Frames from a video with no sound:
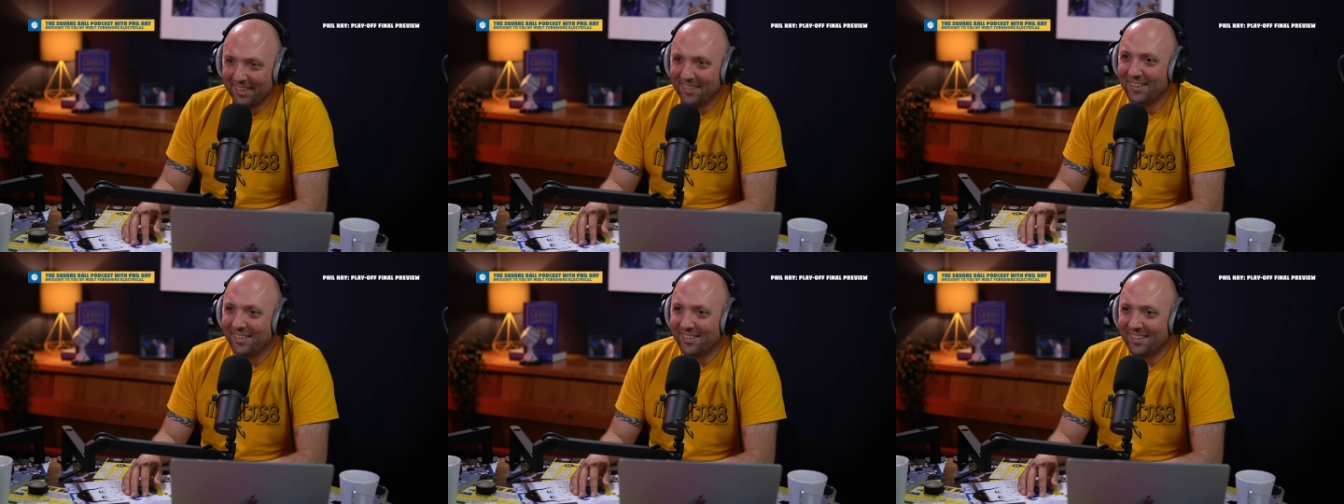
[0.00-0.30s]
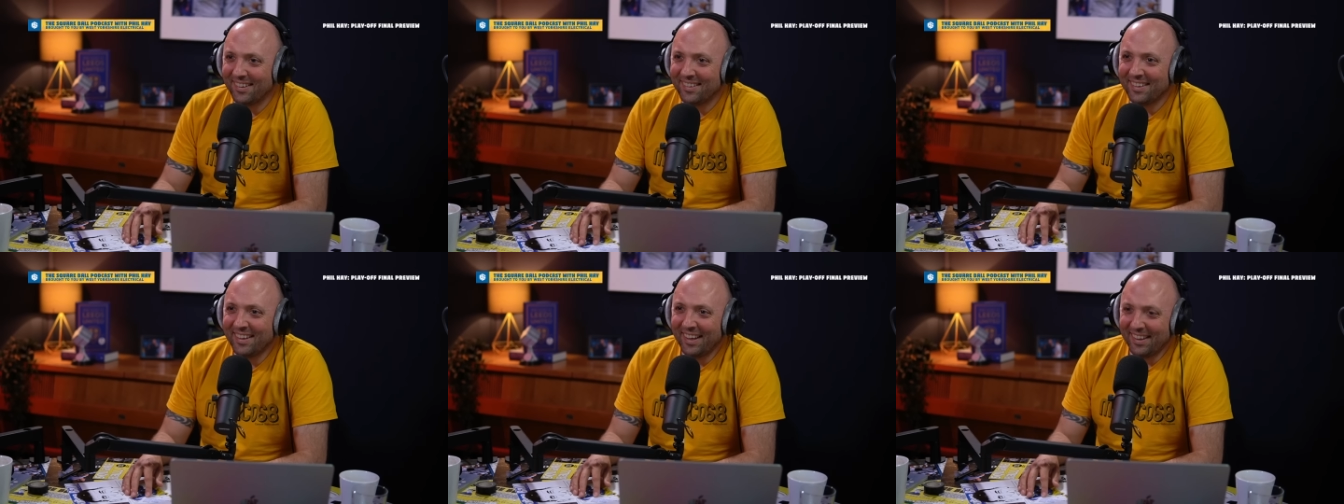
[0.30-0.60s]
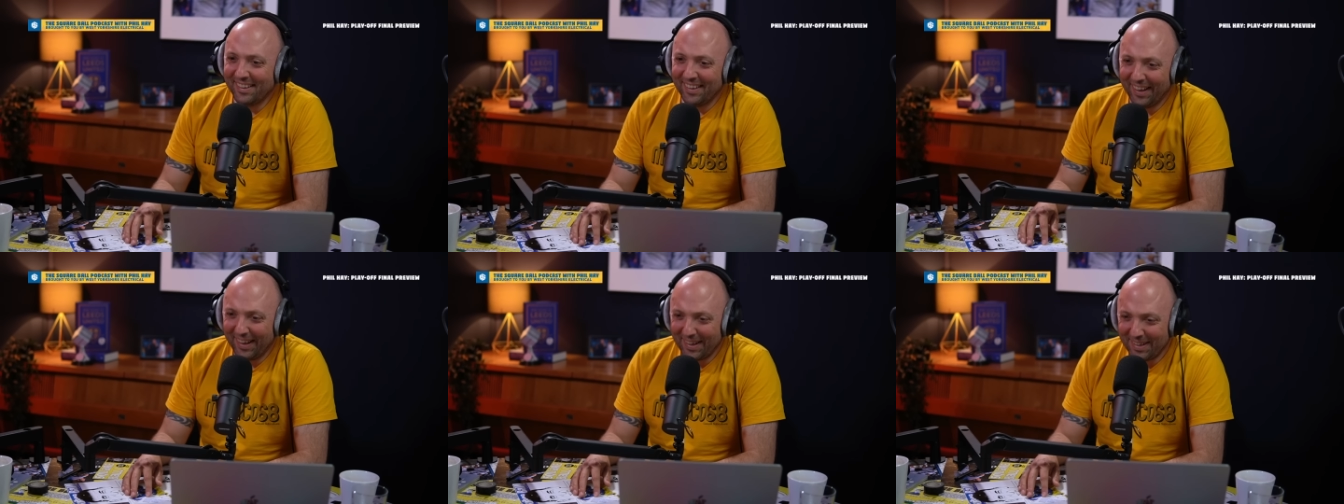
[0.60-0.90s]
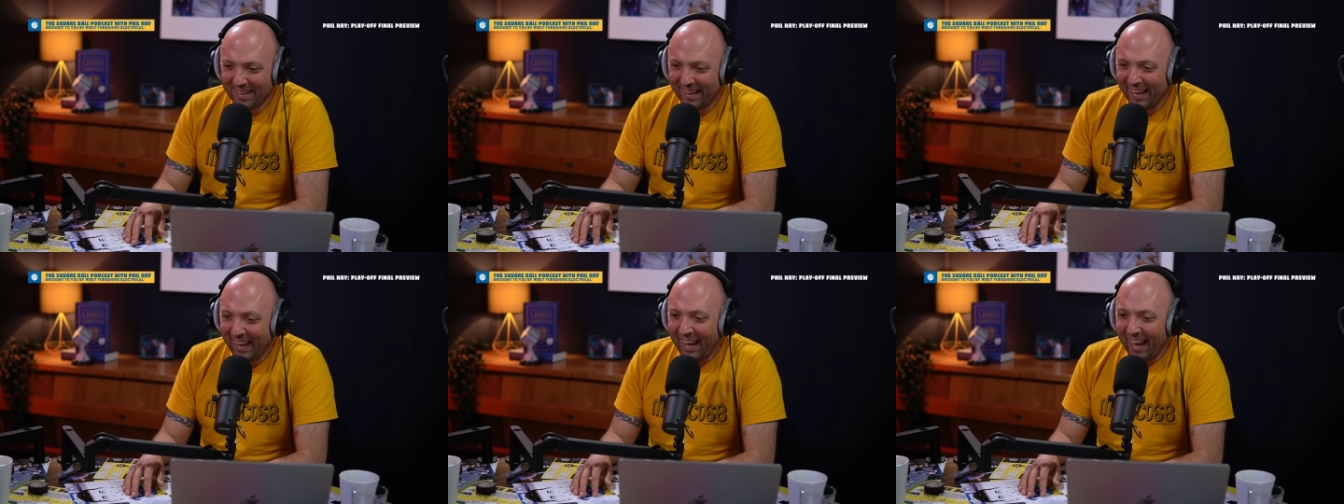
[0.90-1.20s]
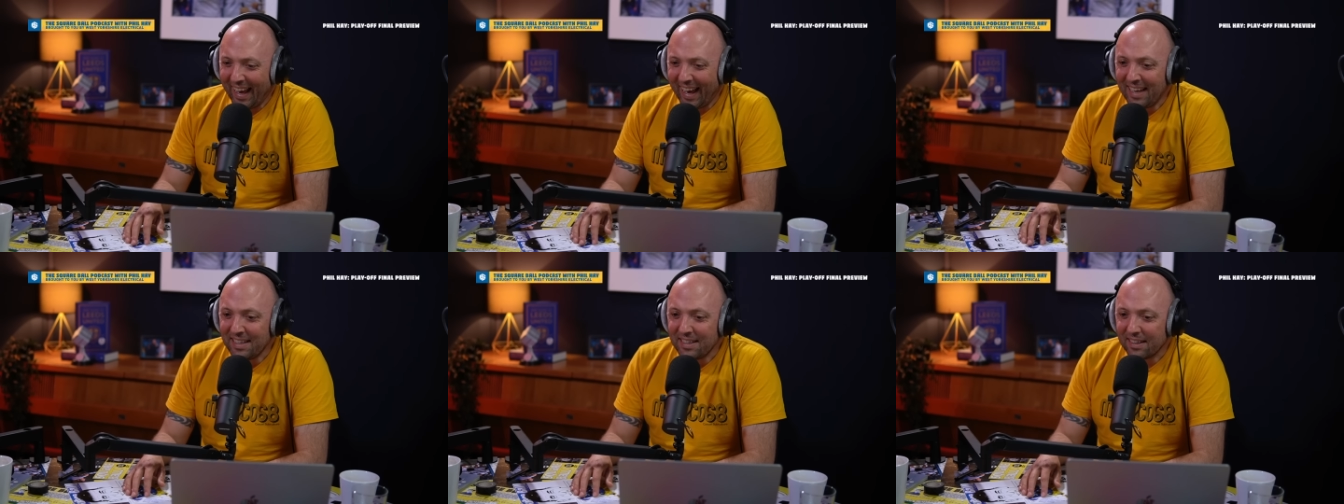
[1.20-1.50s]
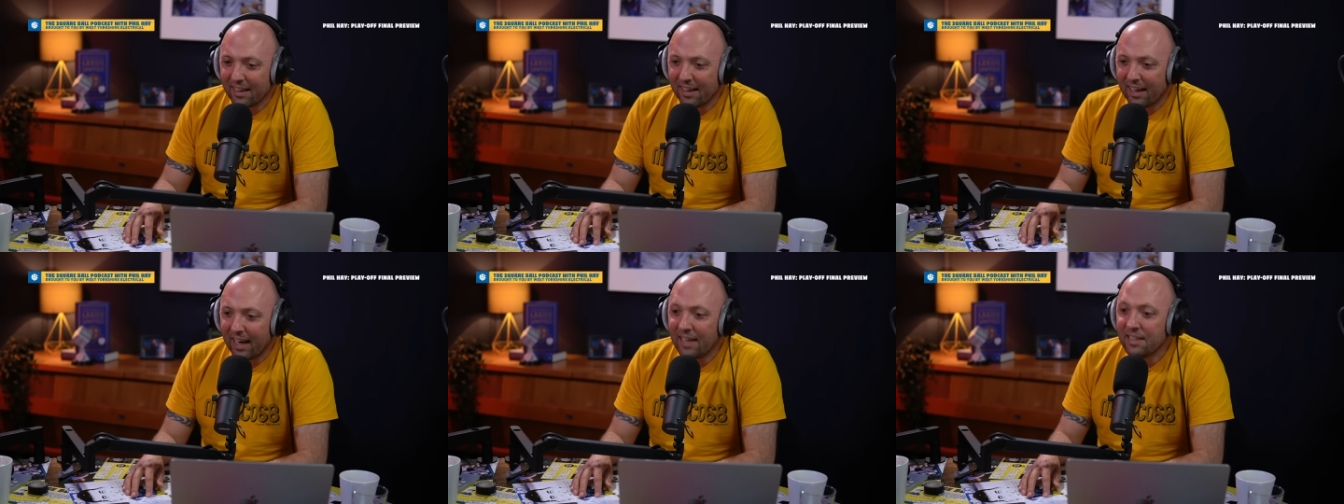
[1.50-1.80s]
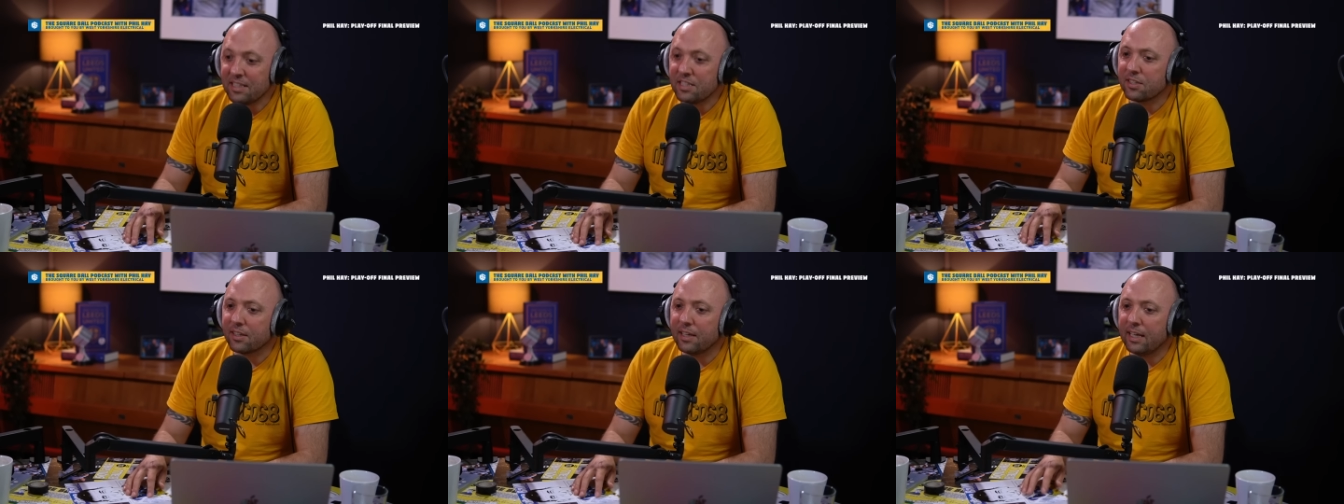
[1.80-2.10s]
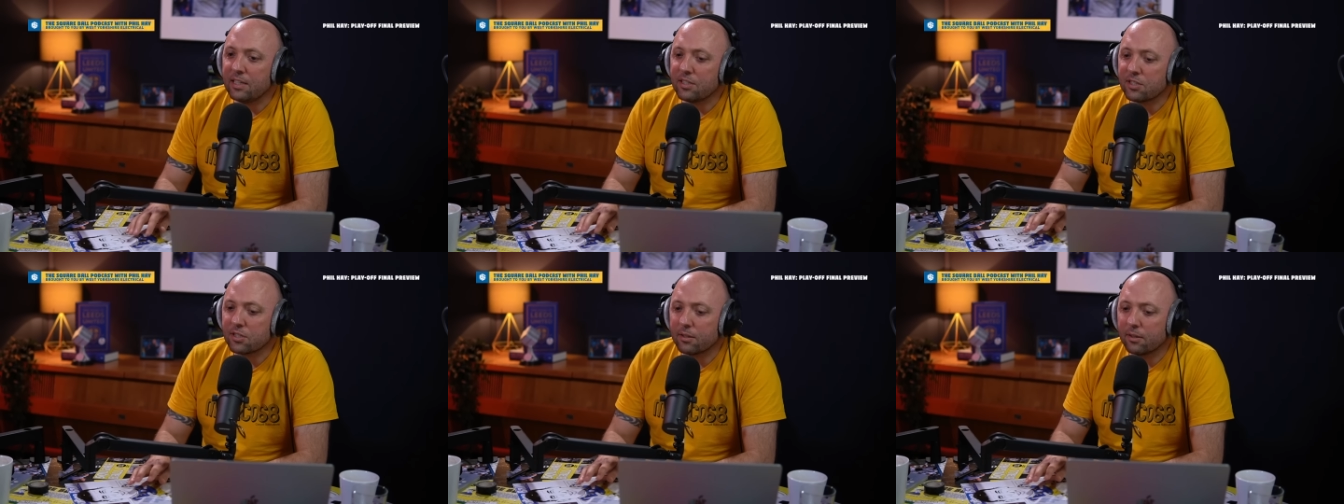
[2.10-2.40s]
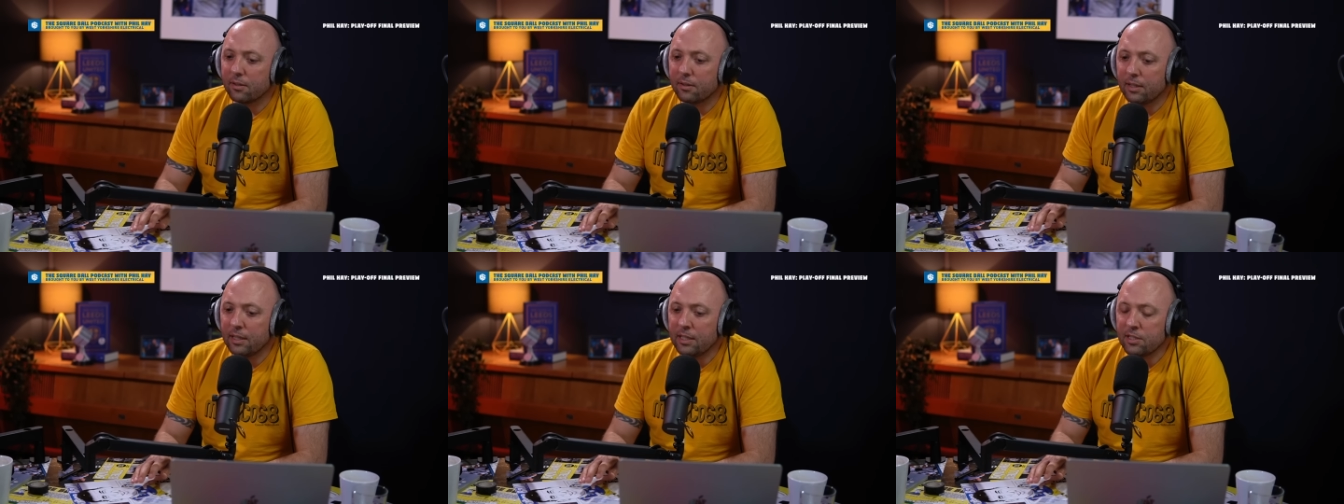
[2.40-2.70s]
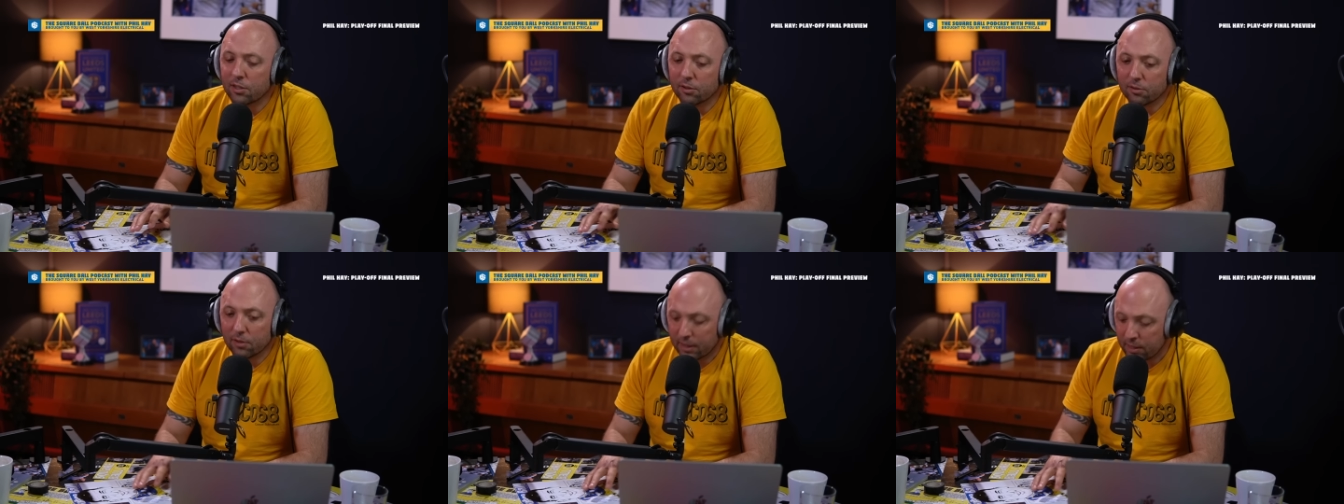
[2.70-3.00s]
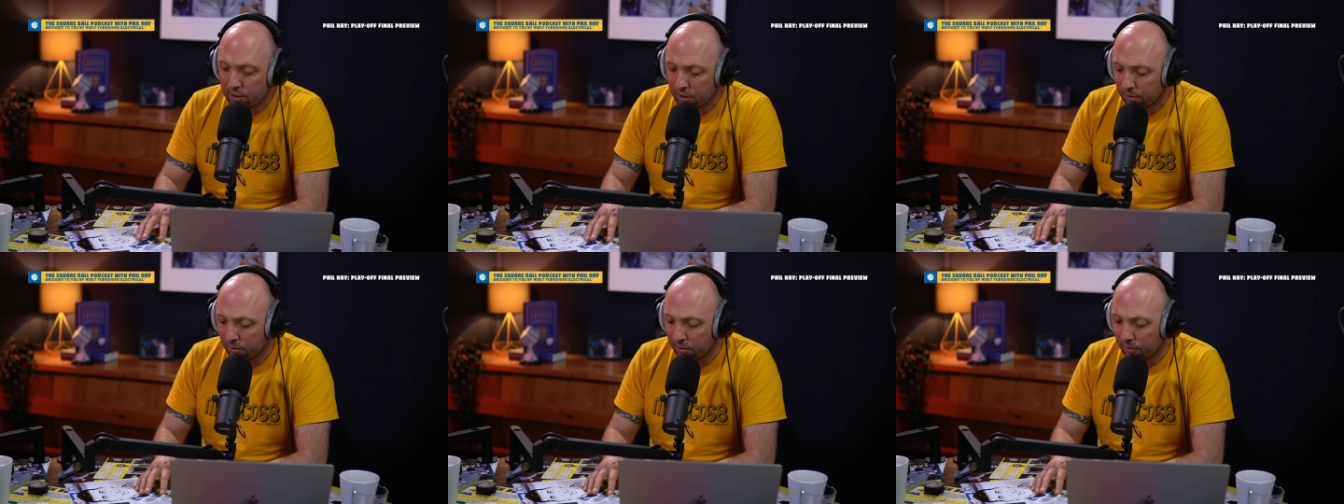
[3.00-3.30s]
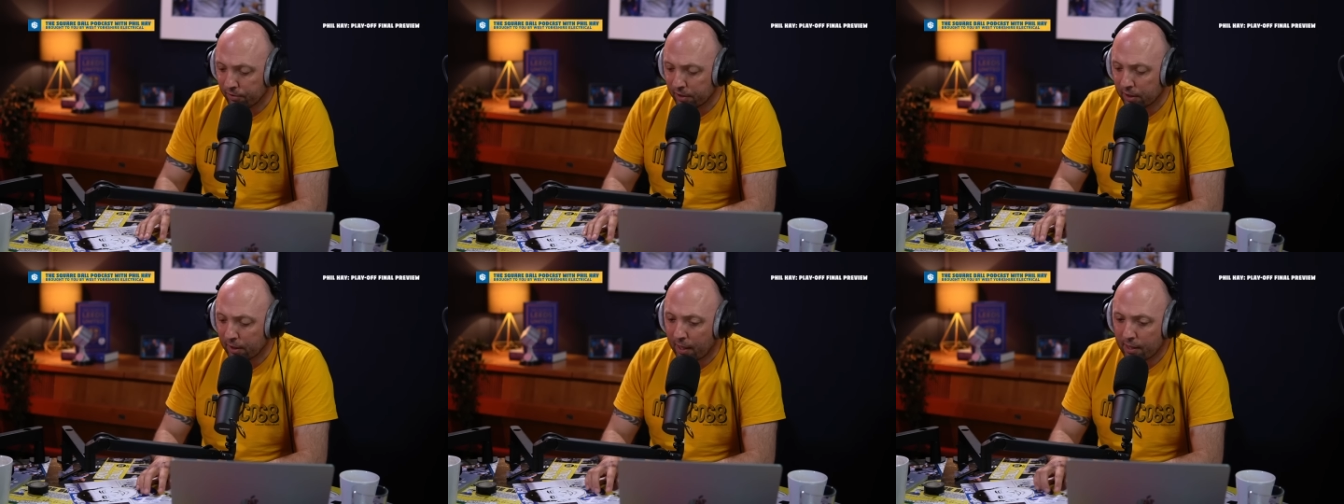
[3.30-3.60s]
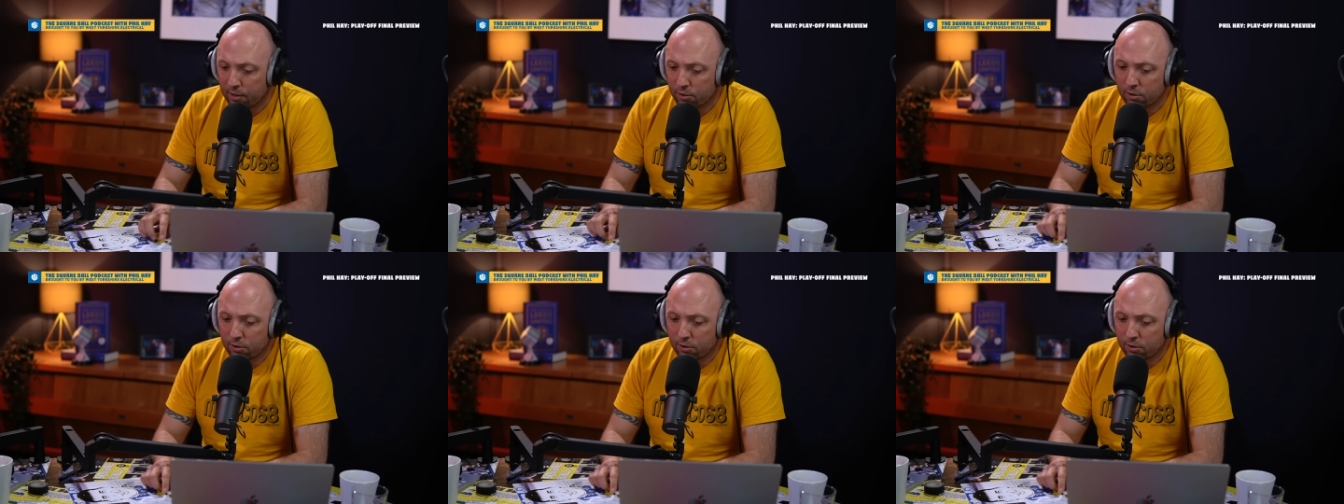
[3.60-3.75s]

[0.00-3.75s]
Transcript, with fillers: You know, and and he's it's he's a he's a lovely guy.